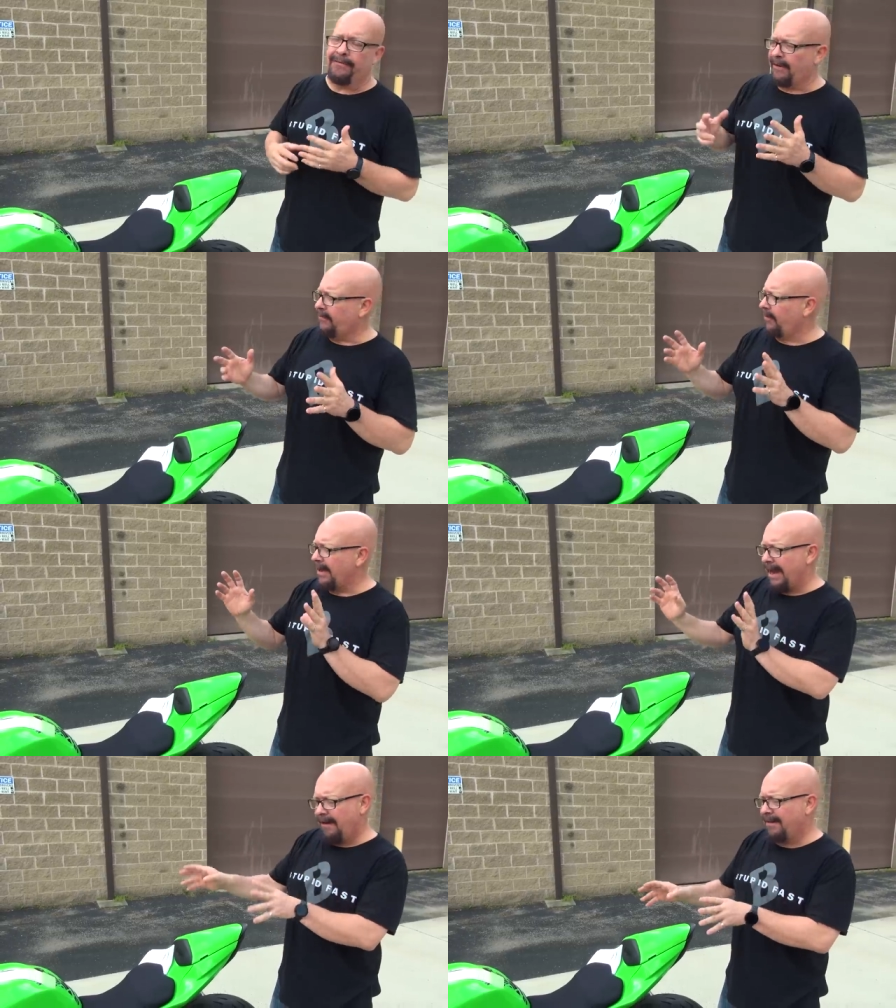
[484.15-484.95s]

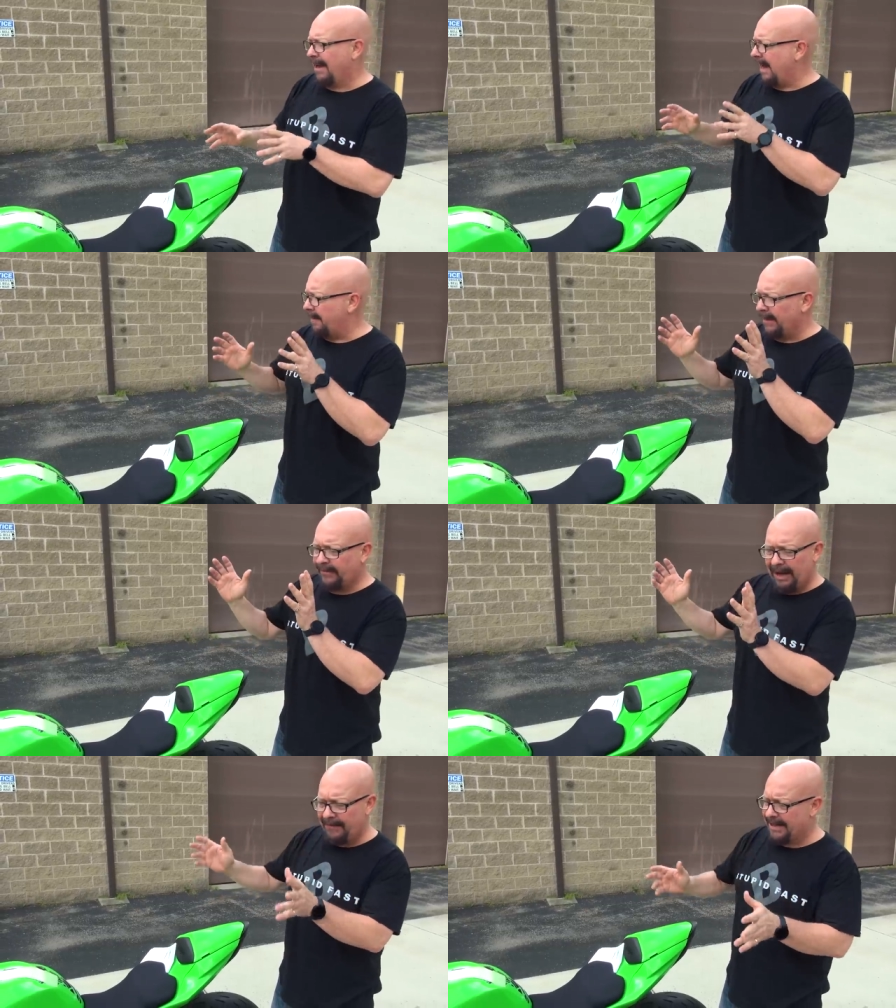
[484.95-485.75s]
Friction,
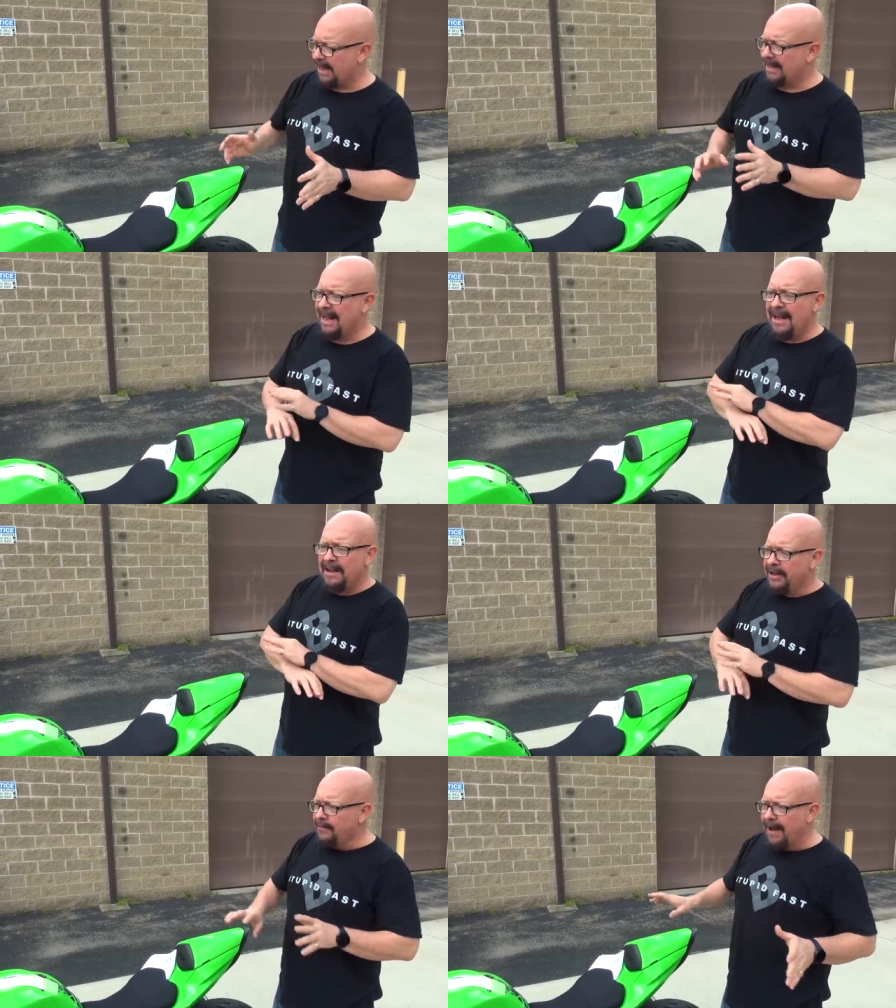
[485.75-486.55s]
aerodynamics, everything.
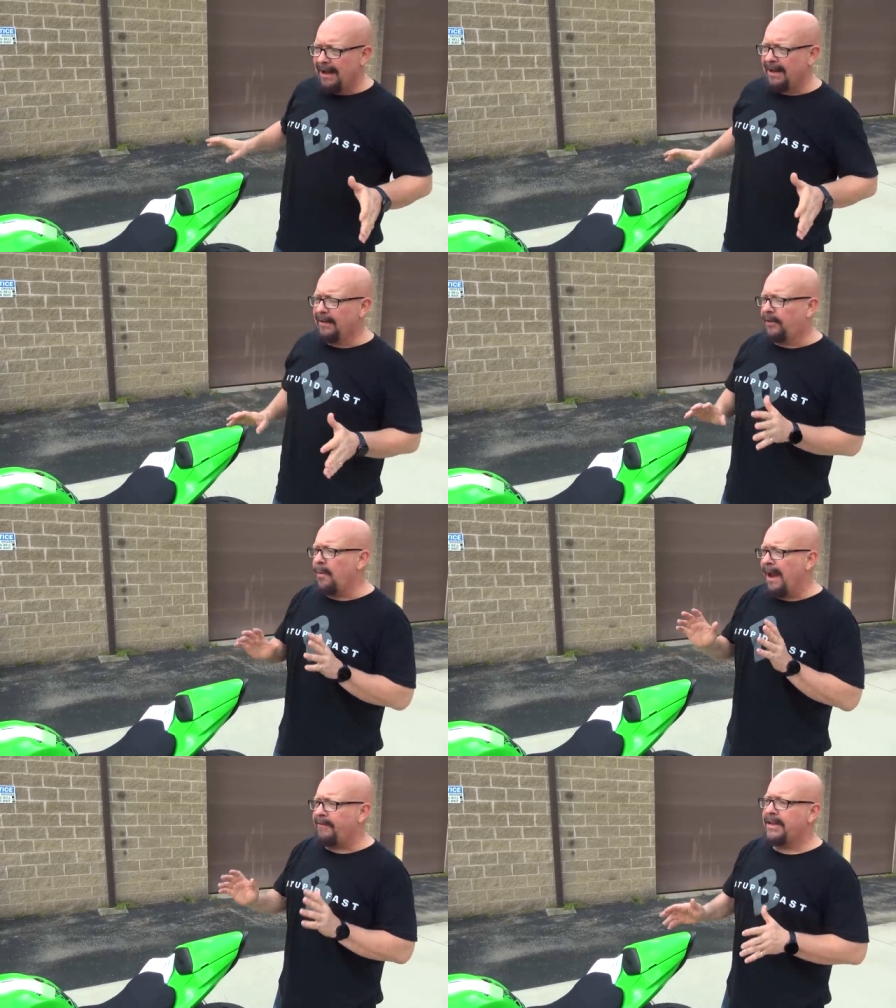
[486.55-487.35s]
You've got to
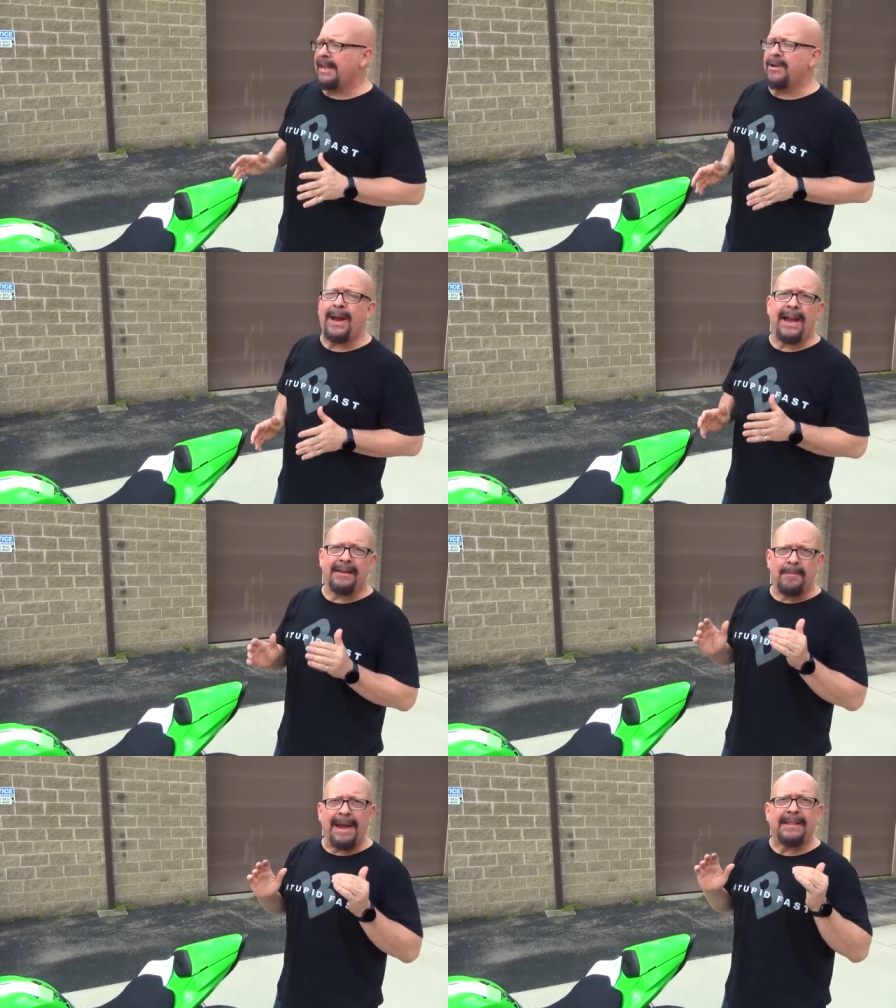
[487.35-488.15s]
do everything you
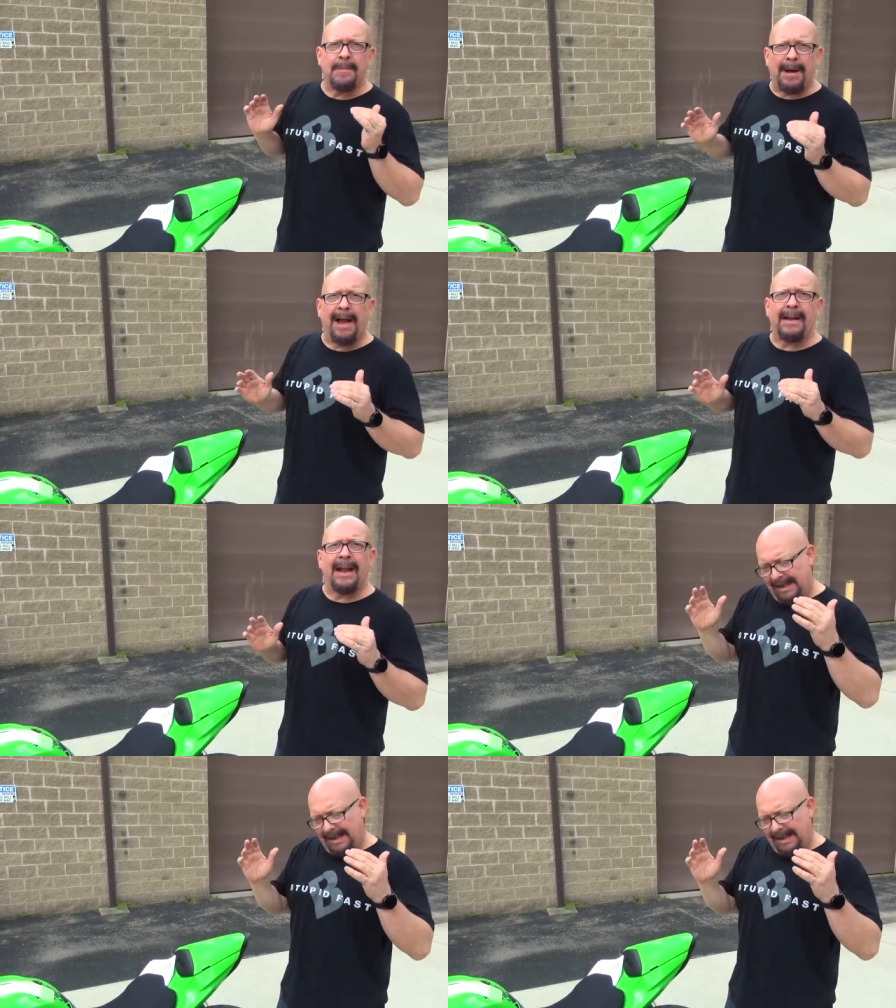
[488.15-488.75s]
can to make the bike